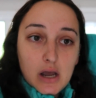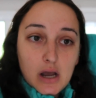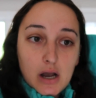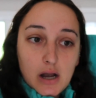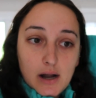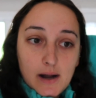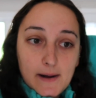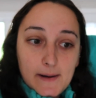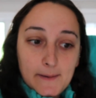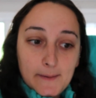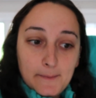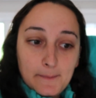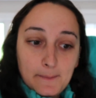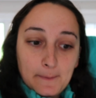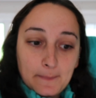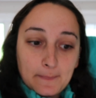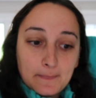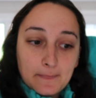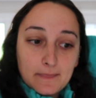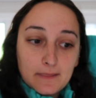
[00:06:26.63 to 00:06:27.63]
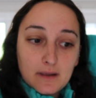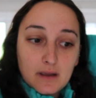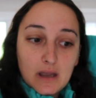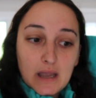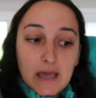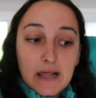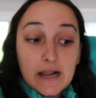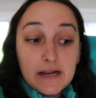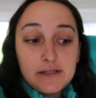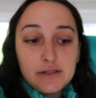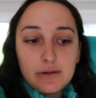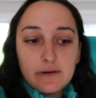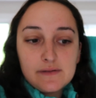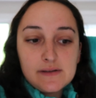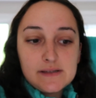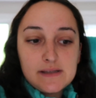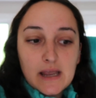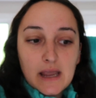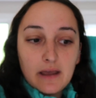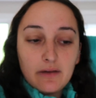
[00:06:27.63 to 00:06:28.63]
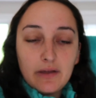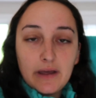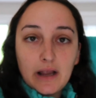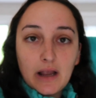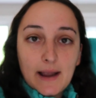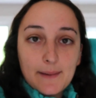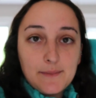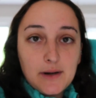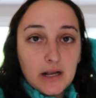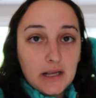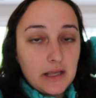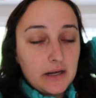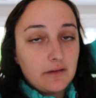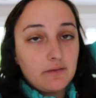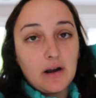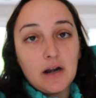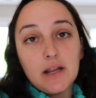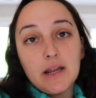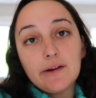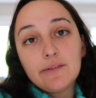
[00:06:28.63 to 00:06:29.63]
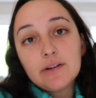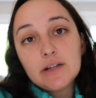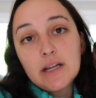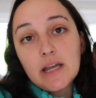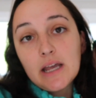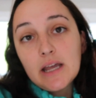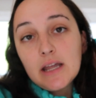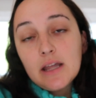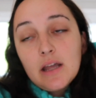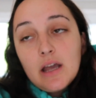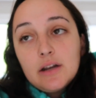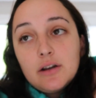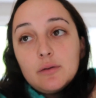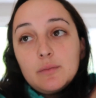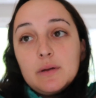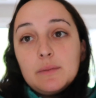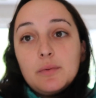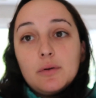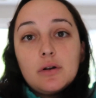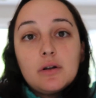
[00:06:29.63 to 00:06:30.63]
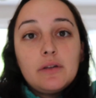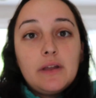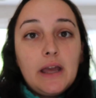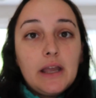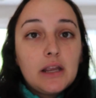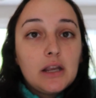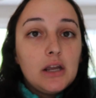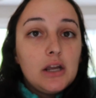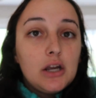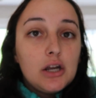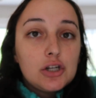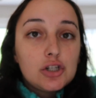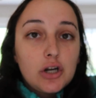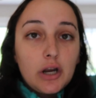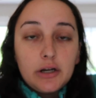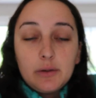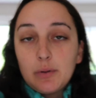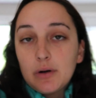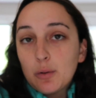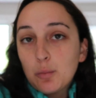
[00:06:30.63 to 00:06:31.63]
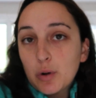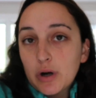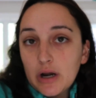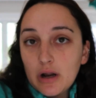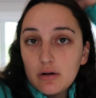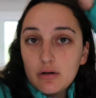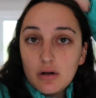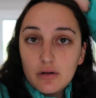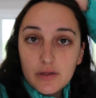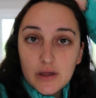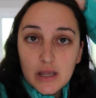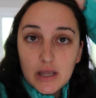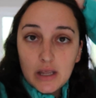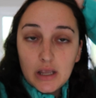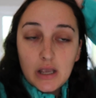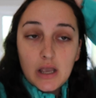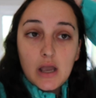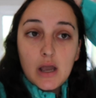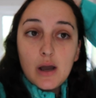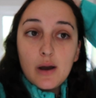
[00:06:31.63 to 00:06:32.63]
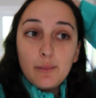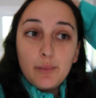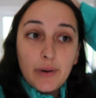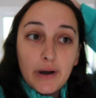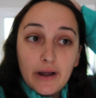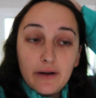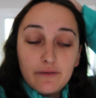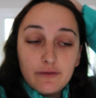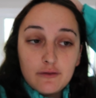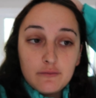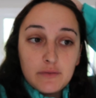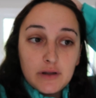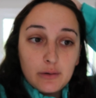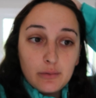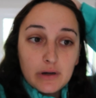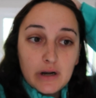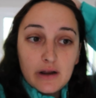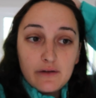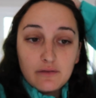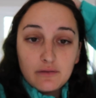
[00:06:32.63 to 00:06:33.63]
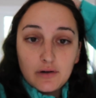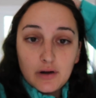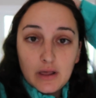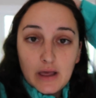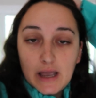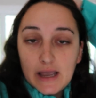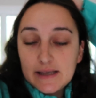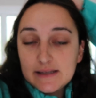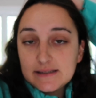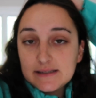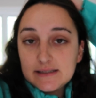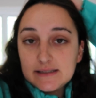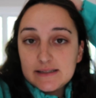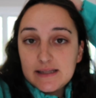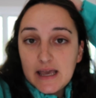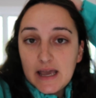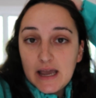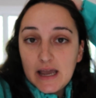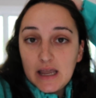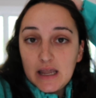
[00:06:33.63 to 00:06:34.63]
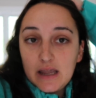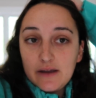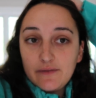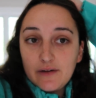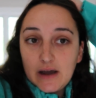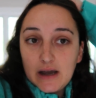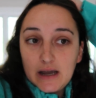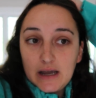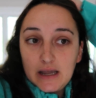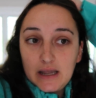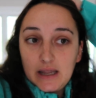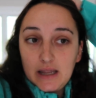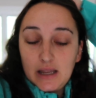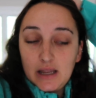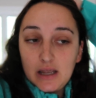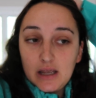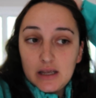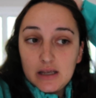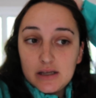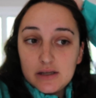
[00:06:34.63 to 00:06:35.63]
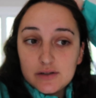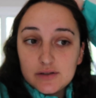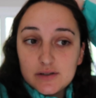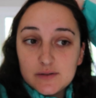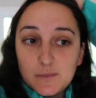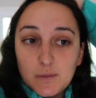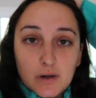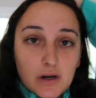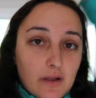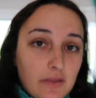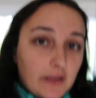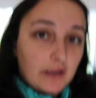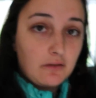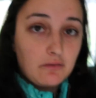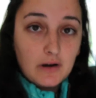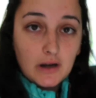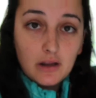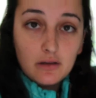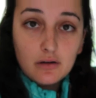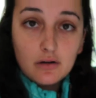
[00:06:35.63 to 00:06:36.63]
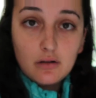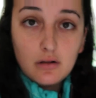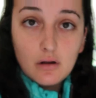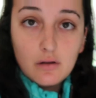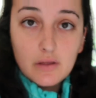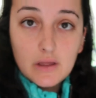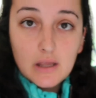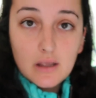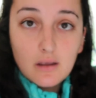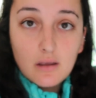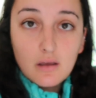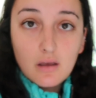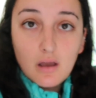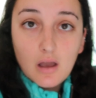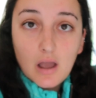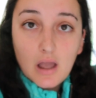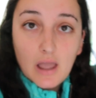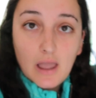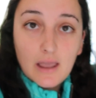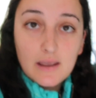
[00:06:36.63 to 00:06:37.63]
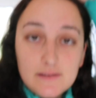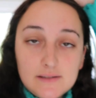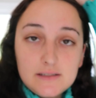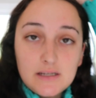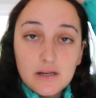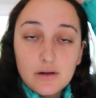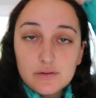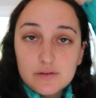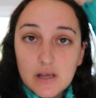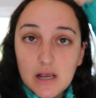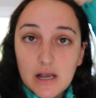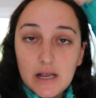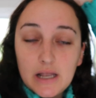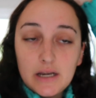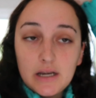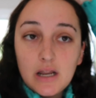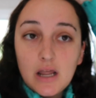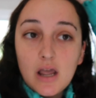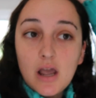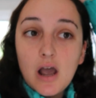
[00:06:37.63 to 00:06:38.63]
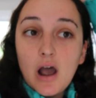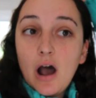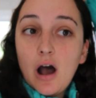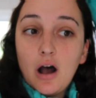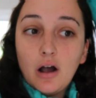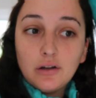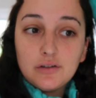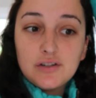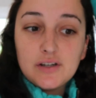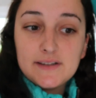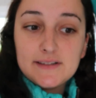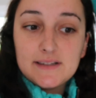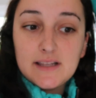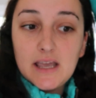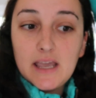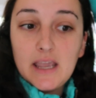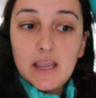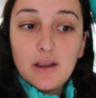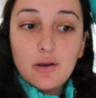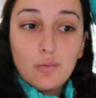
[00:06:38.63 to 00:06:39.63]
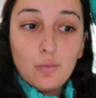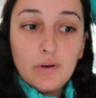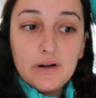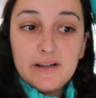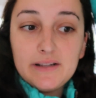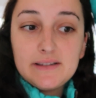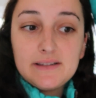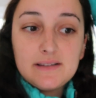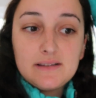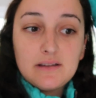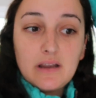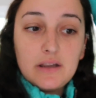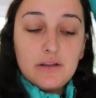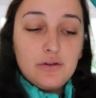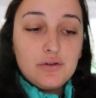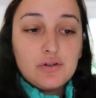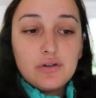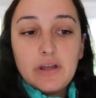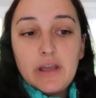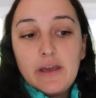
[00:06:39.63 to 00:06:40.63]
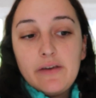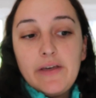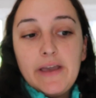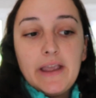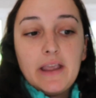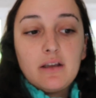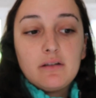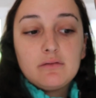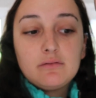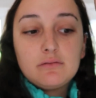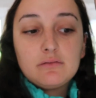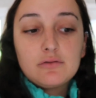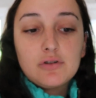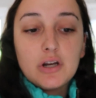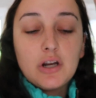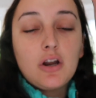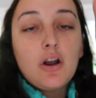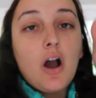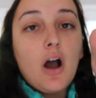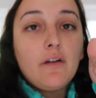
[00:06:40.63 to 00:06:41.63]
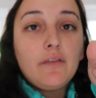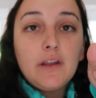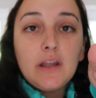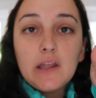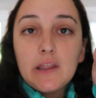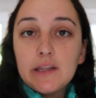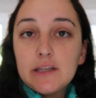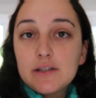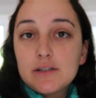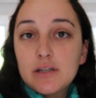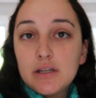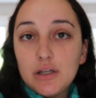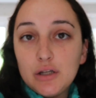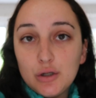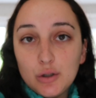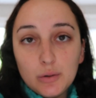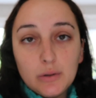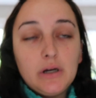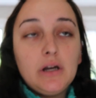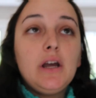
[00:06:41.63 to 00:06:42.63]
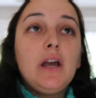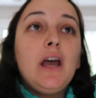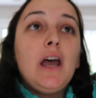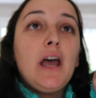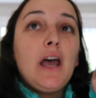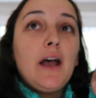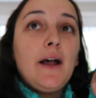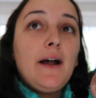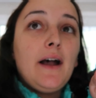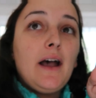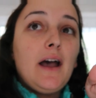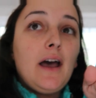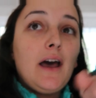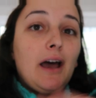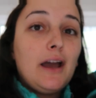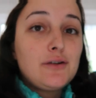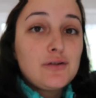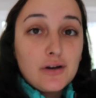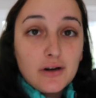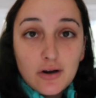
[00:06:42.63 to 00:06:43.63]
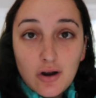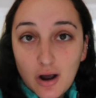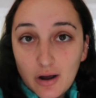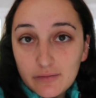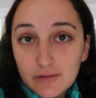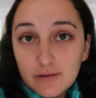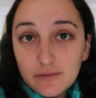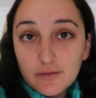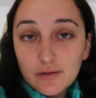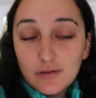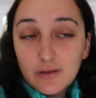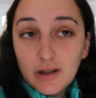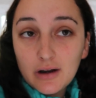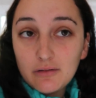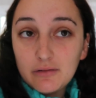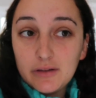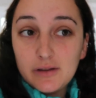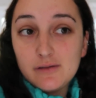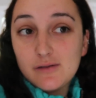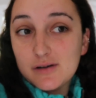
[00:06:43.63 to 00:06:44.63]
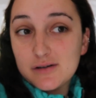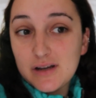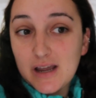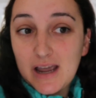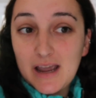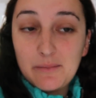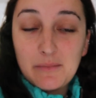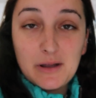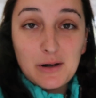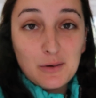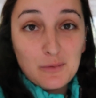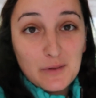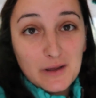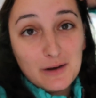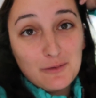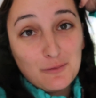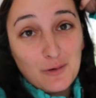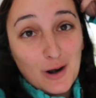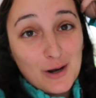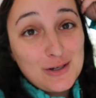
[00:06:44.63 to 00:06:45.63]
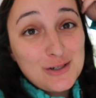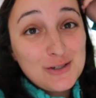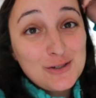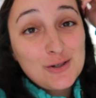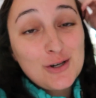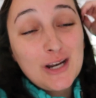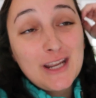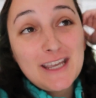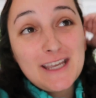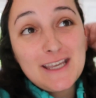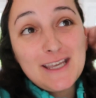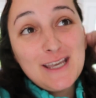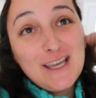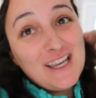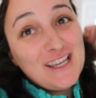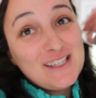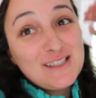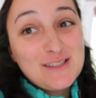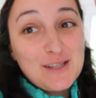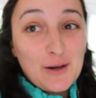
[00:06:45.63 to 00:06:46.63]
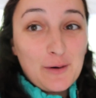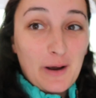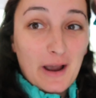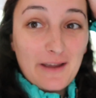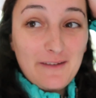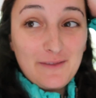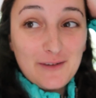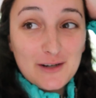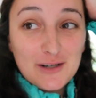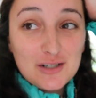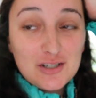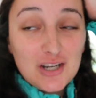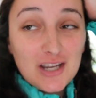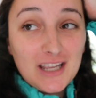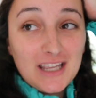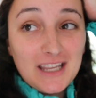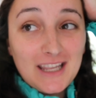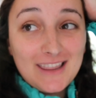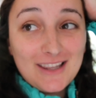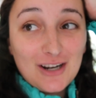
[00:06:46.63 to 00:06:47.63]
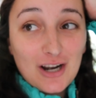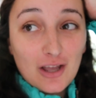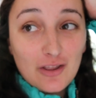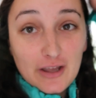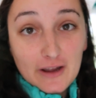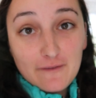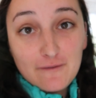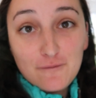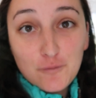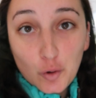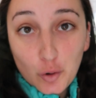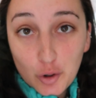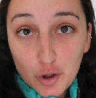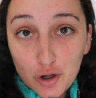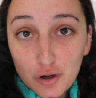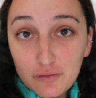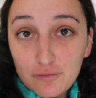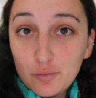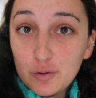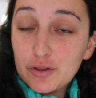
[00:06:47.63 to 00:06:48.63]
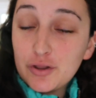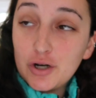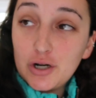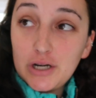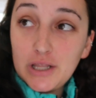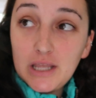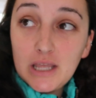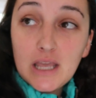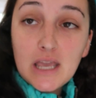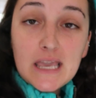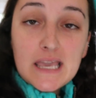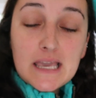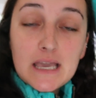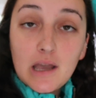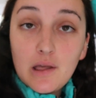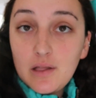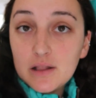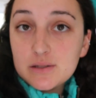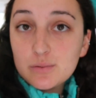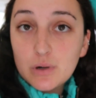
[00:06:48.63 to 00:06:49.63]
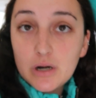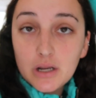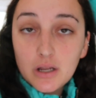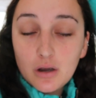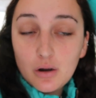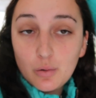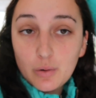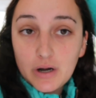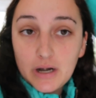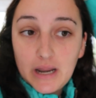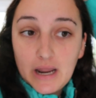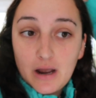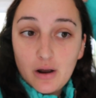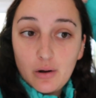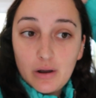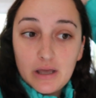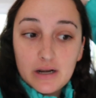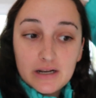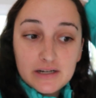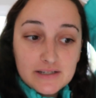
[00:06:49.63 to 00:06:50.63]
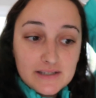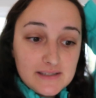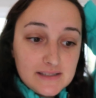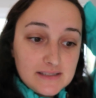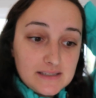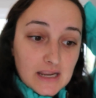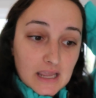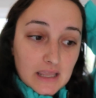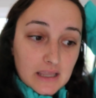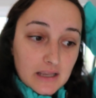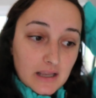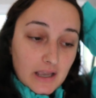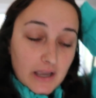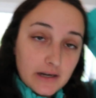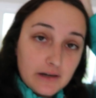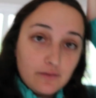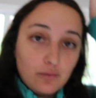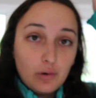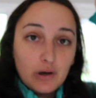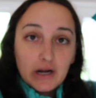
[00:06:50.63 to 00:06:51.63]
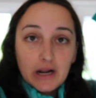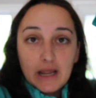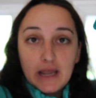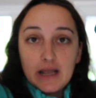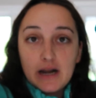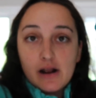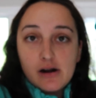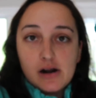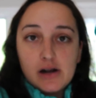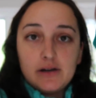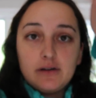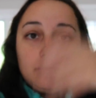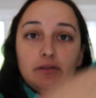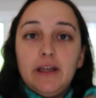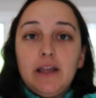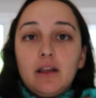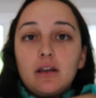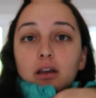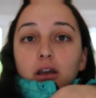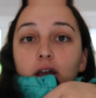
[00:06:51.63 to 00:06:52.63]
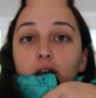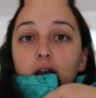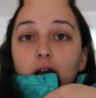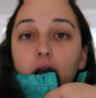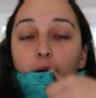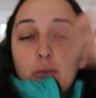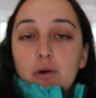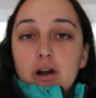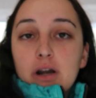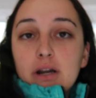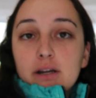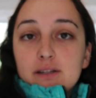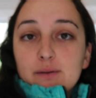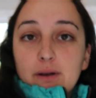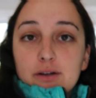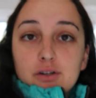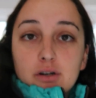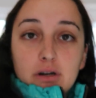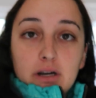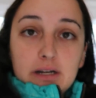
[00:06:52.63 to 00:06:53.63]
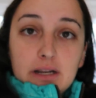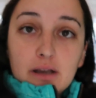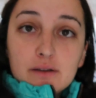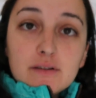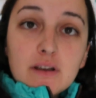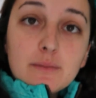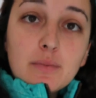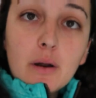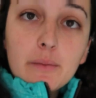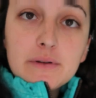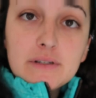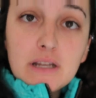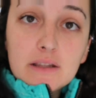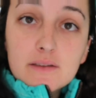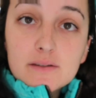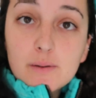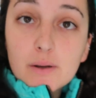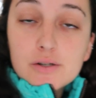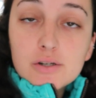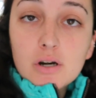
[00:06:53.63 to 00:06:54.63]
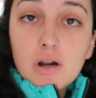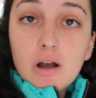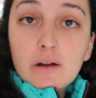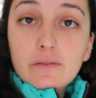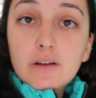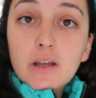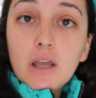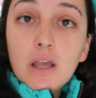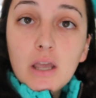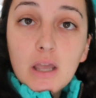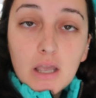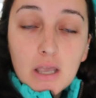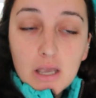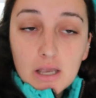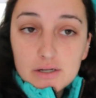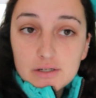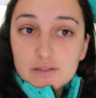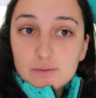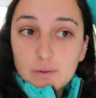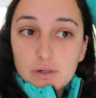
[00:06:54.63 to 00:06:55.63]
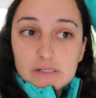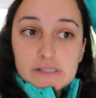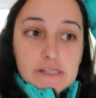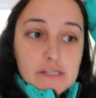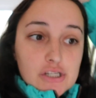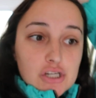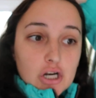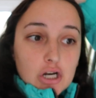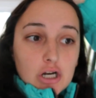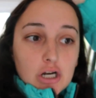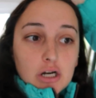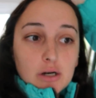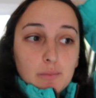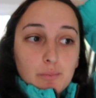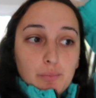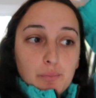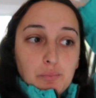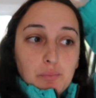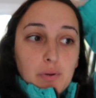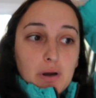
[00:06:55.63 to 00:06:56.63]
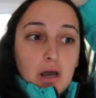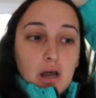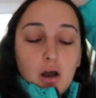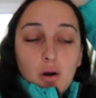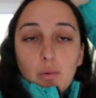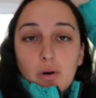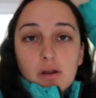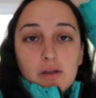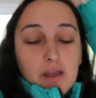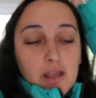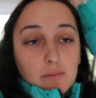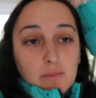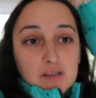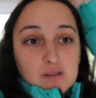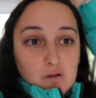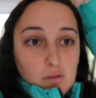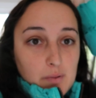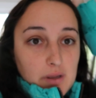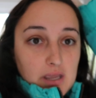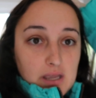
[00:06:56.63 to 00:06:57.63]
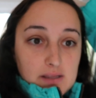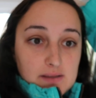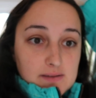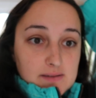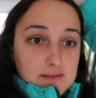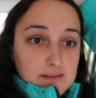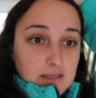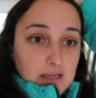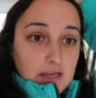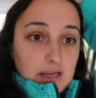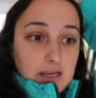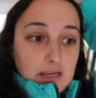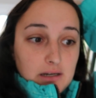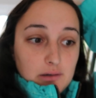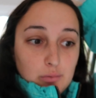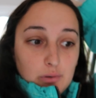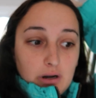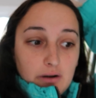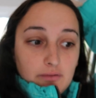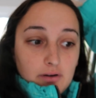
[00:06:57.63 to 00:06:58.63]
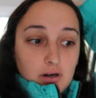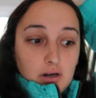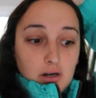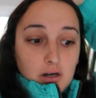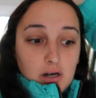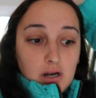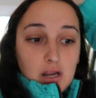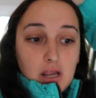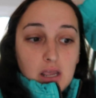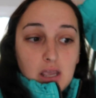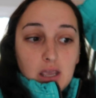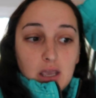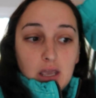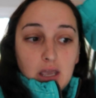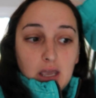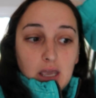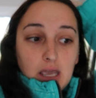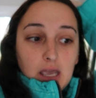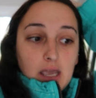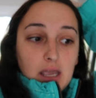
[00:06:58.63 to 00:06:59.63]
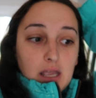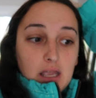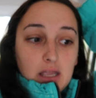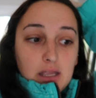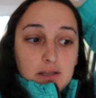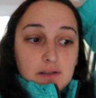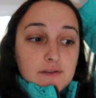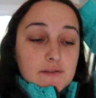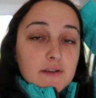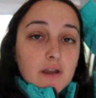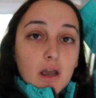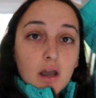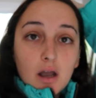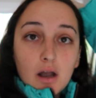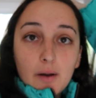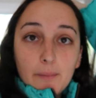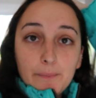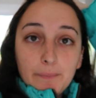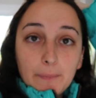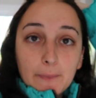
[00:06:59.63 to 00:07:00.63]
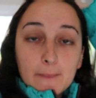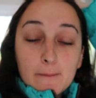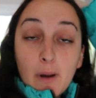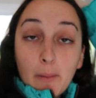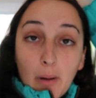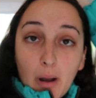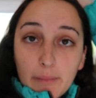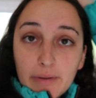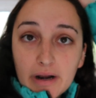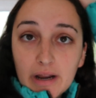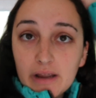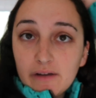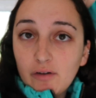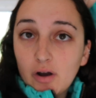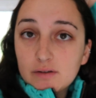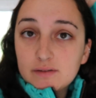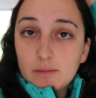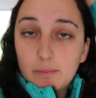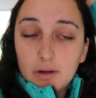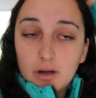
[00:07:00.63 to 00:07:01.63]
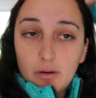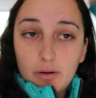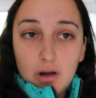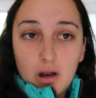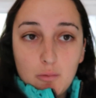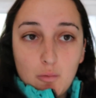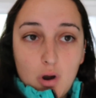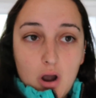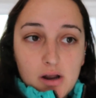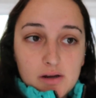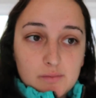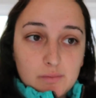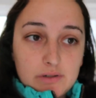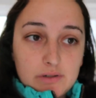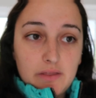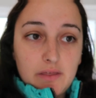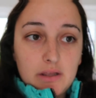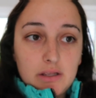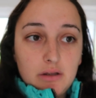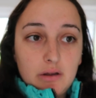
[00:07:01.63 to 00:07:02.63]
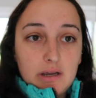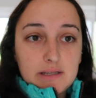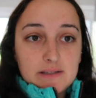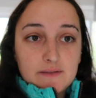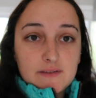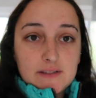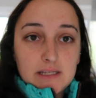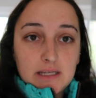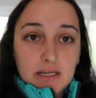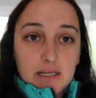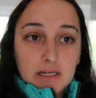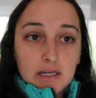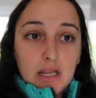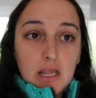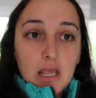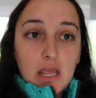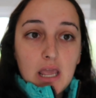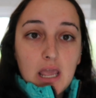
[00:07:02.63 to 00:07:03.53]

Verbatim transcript: Um, and I do have to say, like, I'm not getting ready every day. I know people are like trying to put on workout clothing, but for me, what I've realized is that if I just put on like regular clothing as day goes on, I'll just like, when it's, usually I like drink coffee at like two, I drink coffee for like a really long time. I don't like rush and drink it. So I finish it either at like 4, or 4.30 and that's when I go work out and I just stay in kind of what I had on. Like I'm wearing a sweatshirt right now so I'd probably take the sweatshirt off and just wear a t-shirt but I'll wear like my sweatpants and whatever. And um, my mom and I have also been going on walks, think you guys have seen.